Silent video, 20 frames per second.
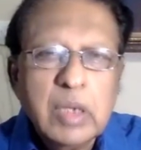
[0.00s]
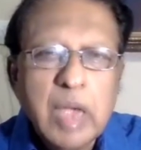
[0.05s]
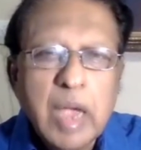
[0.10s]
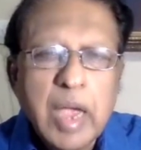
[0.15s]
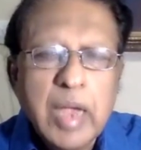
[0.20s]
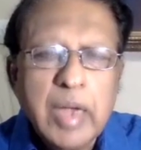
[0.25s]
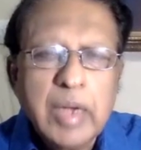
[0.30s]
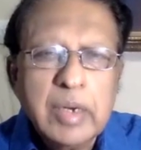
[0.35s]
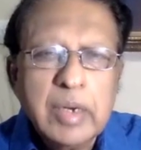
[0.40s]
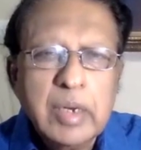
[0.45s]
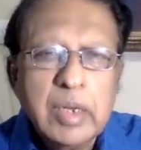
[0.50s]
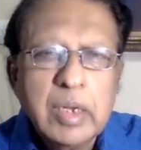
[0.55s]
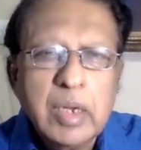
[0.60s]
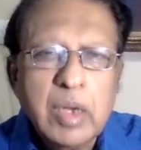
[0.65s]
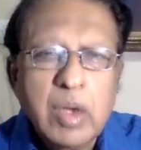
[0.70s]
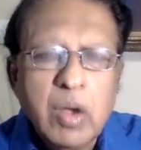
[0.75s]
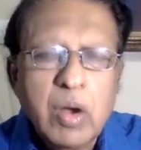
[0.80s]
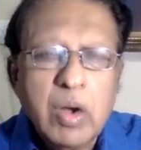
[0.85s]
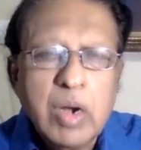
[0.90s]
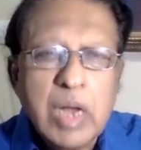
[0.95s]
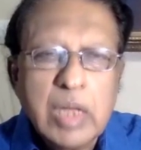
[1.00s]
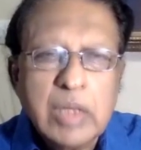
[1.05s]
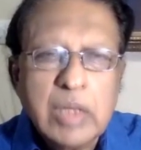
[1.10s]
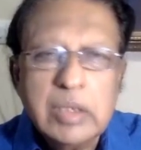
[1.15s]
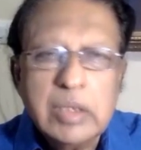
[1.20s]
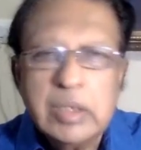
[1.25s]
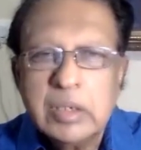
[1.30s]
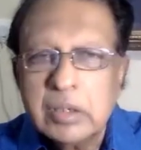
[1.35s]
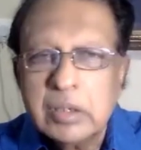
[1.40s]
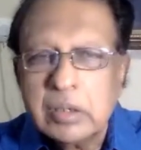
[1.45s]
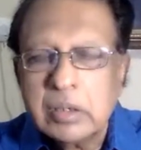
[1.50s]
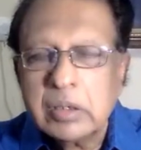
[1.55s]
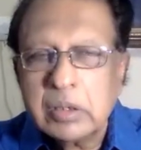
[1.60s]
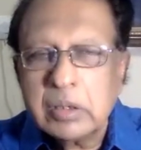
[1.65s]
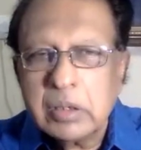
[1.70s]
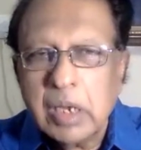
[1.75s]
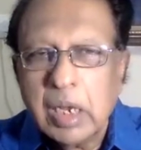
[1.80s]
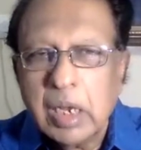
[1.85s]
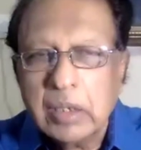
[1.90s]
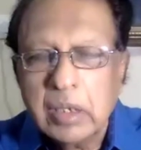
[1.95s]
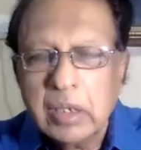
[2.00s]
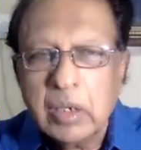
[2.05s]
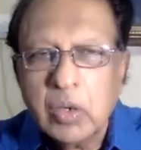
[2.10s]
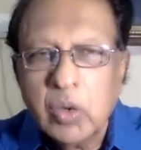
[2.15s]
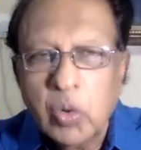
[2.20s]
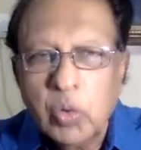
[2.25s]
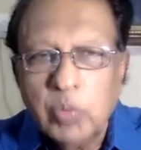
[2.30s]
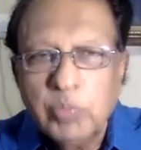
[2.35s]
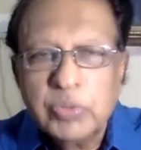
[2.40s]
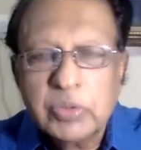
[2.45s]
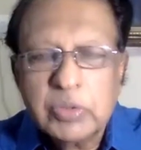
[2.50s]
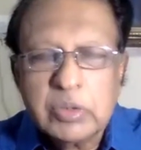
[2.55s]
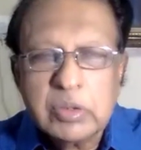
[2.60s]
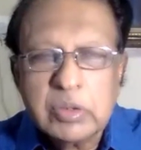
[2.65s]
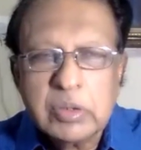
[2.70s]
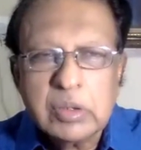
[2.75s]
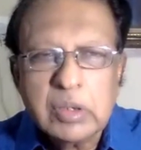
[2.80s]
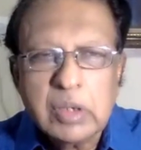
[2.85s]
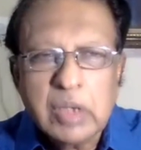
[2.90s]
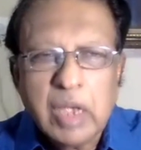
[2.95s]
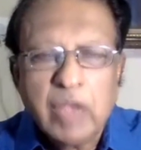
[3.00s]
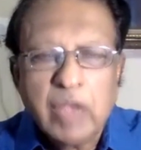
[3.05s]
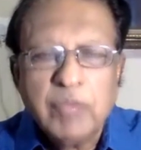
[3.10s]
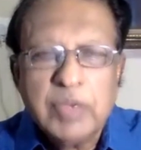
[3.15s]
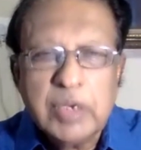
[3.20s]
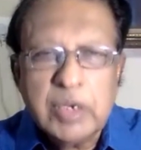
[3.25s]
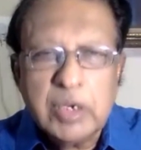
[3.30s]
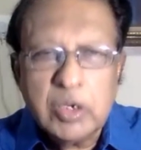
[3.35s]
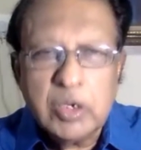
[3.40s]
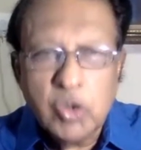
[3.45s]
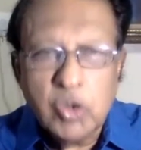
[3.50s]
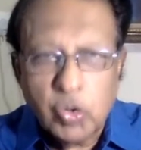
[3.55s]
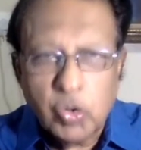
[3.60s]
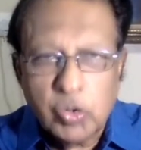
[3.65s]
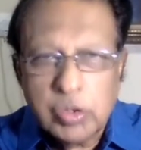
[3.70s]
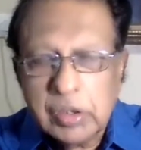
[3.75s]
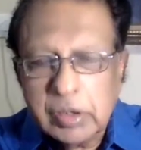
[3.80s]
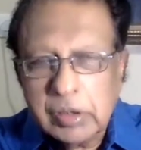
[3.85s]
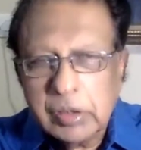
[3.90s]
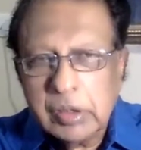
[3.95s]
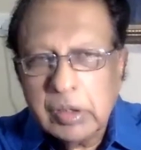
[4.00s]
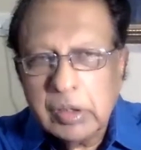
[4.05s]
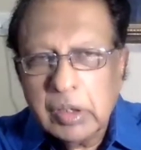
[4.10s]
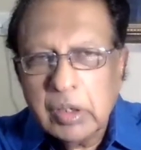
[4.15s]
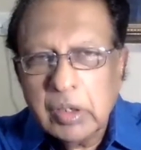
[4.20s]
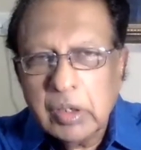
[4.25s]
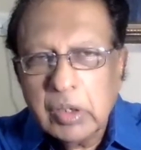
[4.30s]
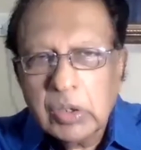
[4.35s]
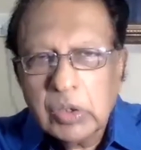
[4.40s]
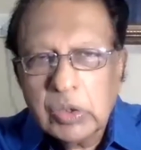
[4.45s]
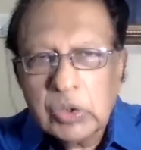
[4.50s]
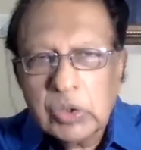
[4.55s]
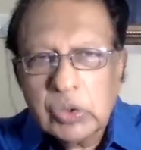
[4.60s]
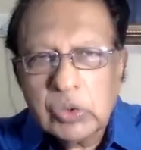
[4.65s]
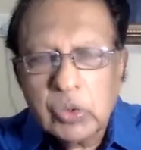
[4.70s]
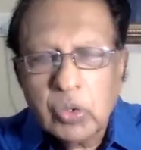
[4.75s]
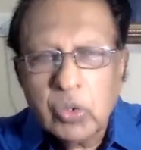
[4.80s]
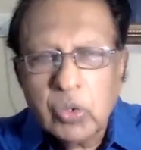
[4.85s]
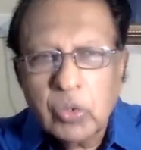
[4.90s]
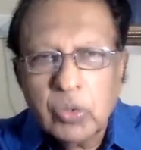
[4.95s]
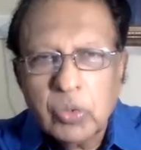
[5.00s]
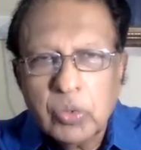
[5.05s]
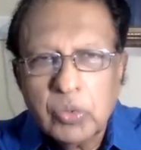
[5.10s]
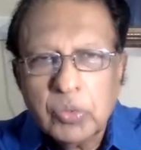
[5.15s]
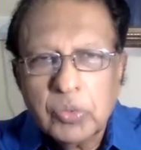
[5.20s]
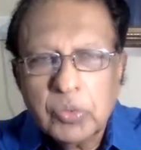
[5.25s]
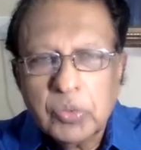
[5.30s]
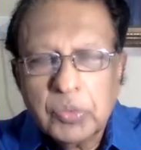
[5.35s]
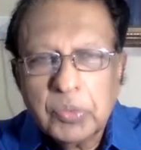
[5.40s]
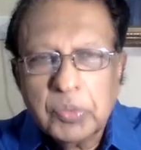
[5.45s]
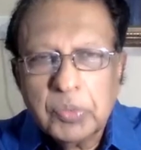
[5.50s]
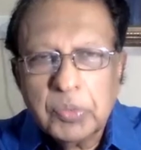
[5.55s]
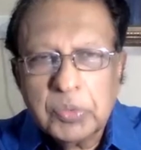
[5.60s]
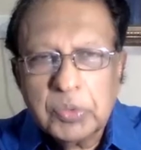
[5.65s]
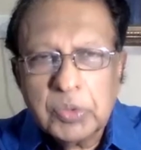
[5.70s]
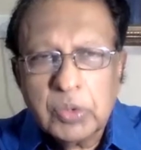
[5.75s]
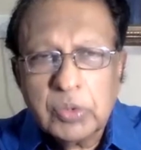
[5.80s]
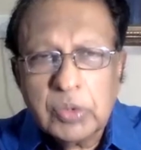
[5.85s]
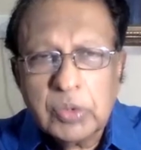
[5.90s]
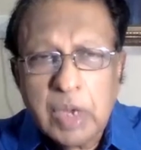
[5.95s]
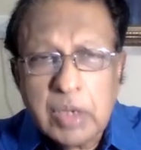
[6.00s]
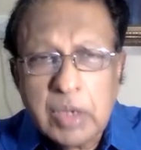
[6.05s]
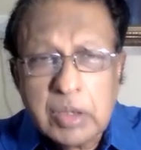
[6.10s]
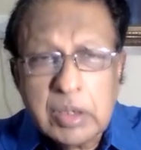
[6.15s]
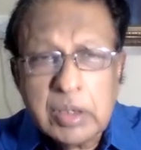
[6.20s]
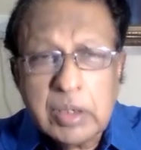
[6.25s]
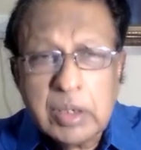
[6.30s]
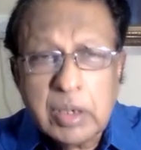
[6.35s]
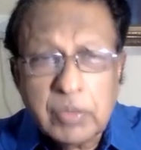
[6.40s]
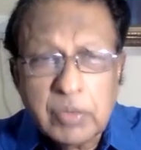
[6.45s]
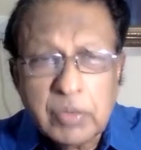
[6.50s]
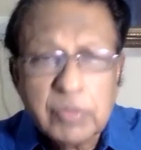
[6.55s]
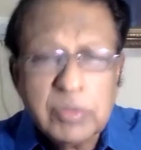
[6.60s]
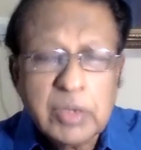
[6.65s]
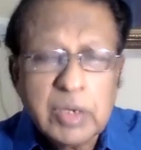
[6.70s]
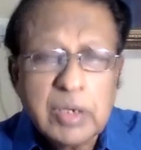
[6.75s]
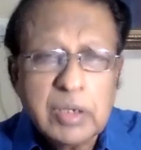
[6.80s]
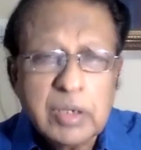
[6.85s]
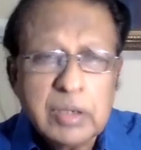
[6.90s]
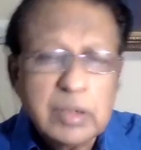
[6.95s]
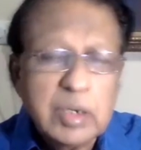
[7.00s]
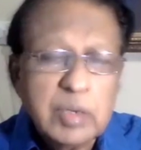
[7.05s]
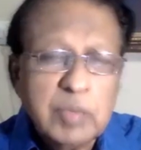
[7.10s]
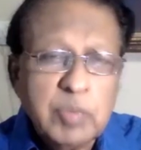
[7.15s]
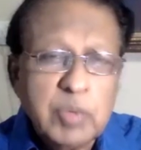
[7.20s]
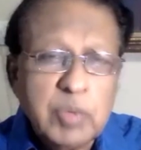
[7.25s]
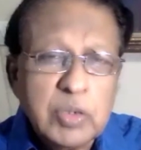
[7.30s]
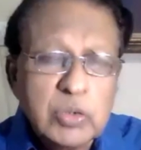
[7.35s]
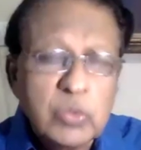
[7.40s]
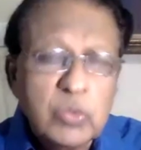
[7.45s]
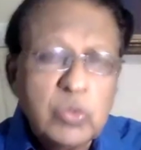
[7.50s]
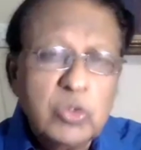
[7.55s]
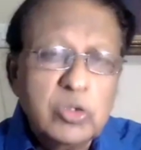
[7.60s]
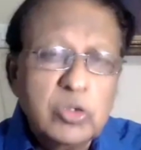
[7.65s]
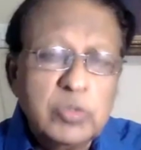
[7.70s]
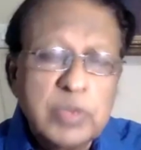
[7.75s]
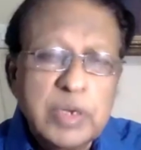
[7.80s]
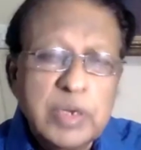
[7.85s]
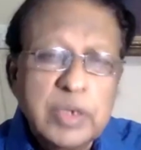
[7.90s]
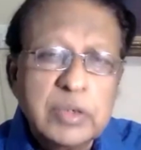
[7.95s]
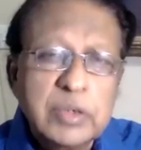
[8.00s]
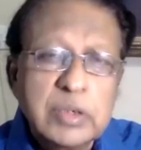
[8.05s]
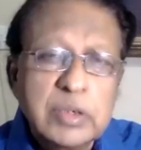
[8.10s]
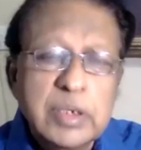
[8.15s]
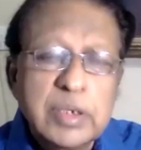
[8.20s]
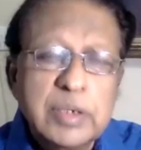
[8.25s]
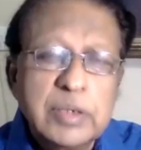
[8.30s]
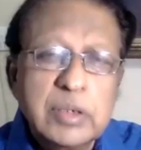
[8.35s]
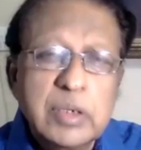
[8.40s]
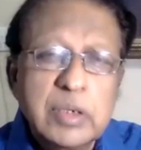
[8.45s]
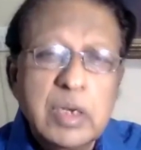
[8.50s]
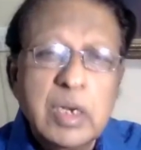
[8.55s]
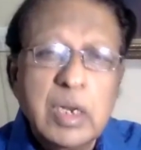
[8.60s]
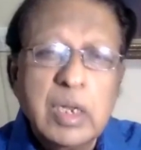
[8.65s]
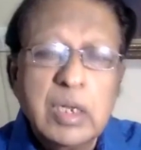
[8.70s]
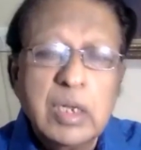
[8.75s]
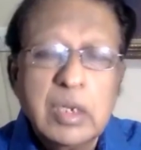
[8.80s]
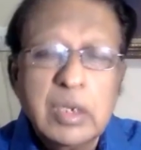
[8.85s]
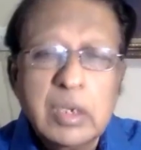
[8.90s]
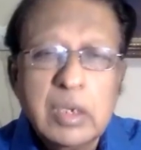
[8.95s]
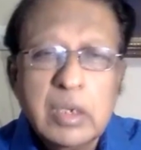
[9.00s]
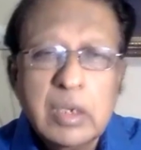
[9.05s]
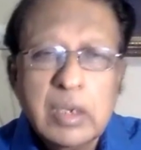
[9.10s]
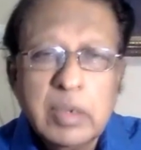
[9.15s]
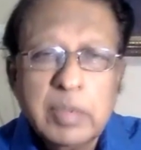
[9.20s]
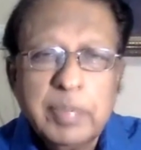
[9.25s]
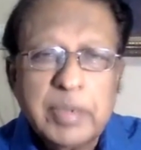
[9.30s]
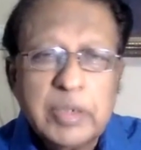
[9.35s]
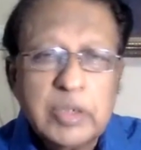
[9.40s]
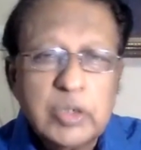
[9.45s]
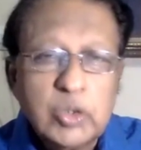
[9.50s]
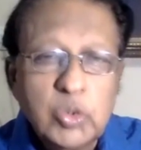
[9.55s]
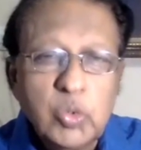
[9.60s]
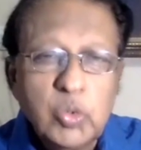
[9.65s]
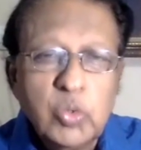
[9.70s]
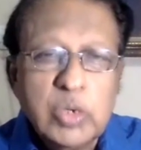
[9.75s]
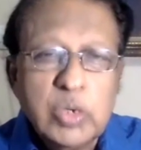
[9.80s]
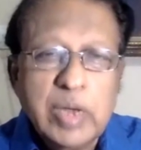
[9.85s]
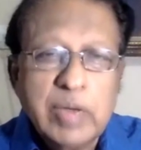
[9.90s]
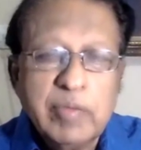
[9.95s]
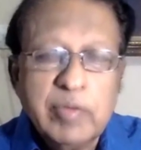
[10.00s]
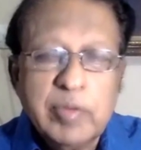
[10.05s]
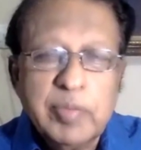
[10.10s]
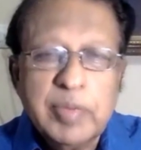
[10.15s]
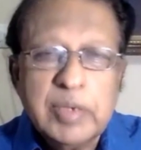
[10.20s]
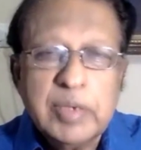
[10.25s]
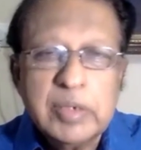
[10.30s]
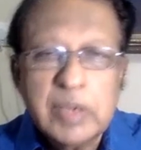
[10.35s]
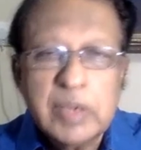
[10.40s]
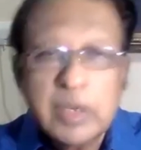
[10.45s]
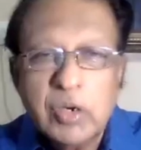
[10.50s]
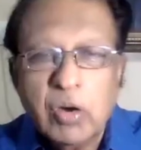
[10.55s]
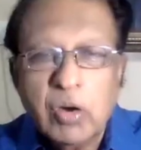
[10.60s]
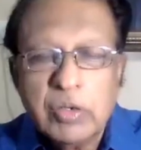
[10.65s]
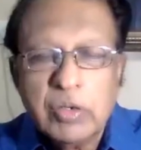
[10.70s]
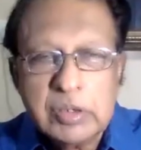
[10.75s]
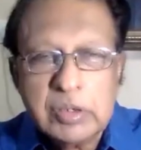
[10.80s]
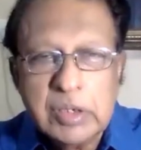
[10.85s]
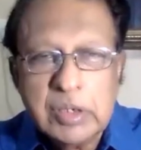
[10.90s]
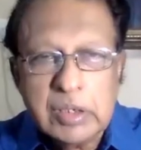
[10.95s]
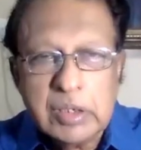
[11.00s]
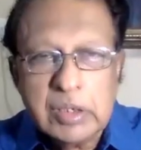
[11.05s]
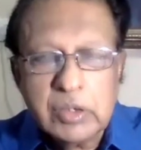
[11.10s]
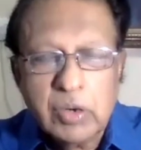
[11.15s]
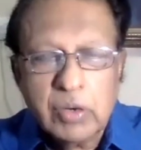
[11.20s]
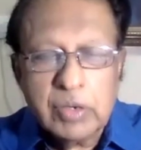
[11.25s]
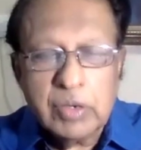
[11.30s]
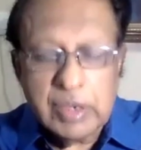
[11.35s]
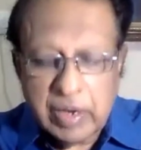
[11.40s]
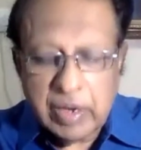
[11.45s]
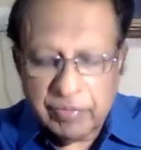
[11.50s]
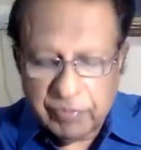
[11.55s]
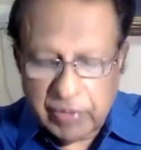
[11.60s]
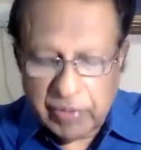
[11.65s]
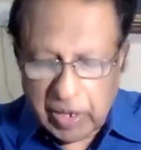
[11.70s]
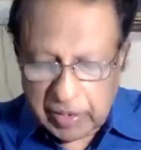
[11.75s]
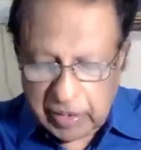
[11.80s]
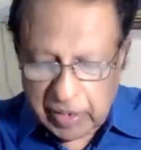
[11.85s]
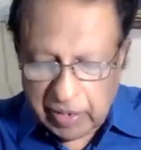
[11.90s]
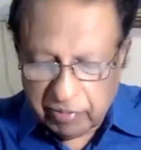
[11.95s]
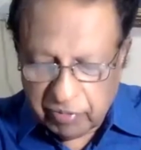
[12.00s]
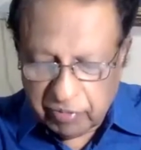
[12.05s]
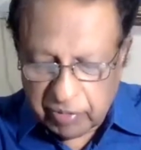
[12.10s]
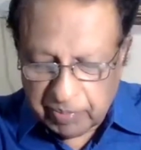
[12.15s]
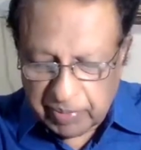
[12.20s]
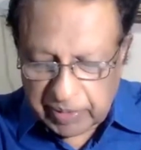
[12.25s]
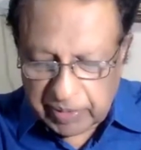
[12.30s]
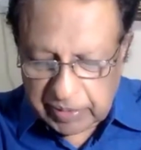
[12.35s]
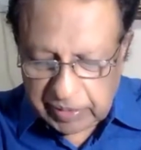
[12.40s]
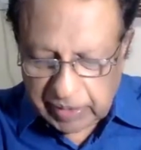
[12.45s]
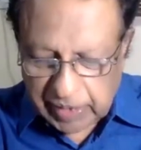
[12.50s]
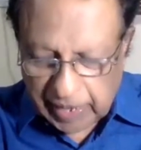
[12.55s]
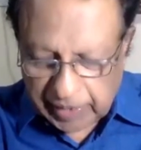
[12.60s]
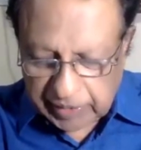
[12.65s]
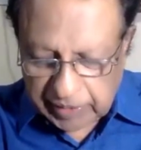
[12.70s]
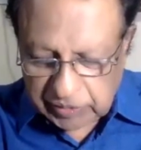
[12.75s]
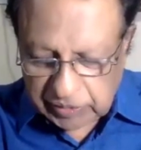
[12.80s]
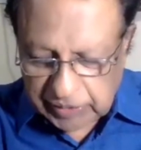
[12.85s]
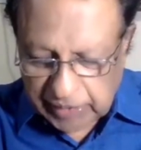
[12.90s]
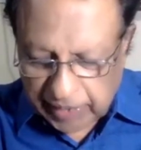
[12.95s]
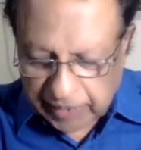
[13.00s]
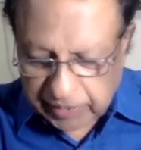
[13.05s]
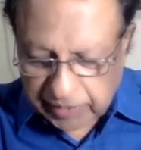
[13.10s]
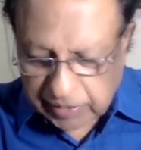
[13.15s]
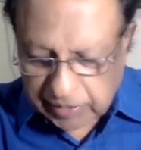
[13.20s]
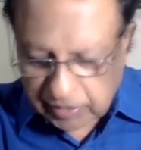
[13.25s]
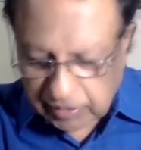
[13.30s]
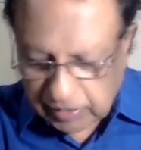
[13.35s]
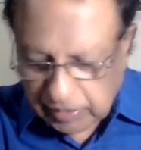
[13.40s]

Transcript: and uh, all others, other groups, have been ignored. So, so 30 out of 33 Pashtuns means it is still a Pashtun government and not, not an Afghan government as yet.